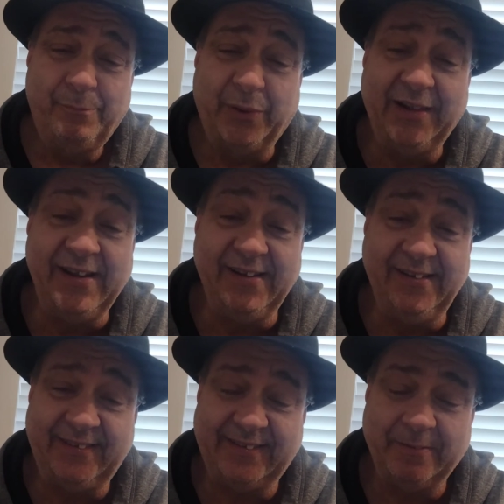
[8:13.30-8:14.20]

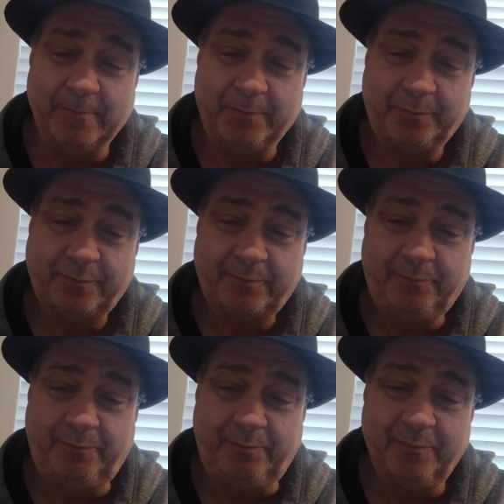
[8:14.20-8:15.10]
Please,
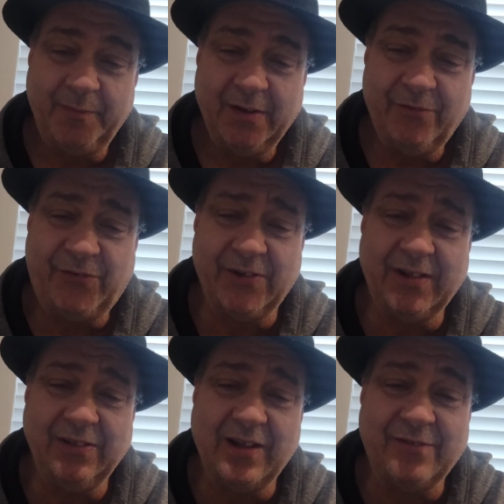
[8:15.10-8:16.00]
for
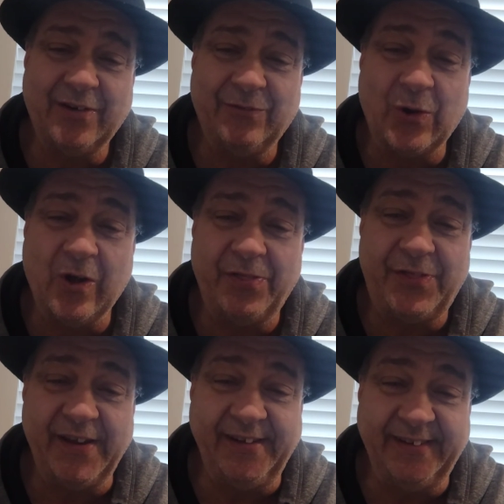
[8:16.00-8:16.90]
the love of all
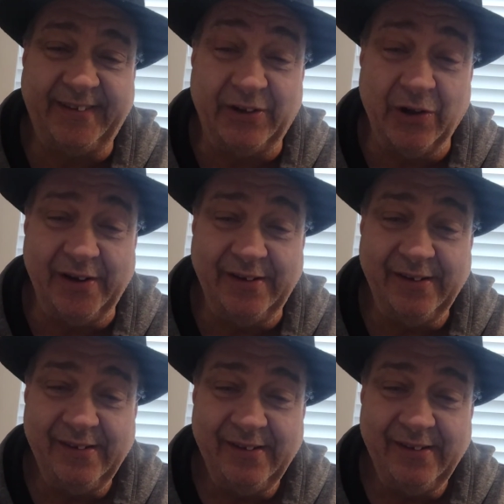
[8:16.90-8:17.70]
things good,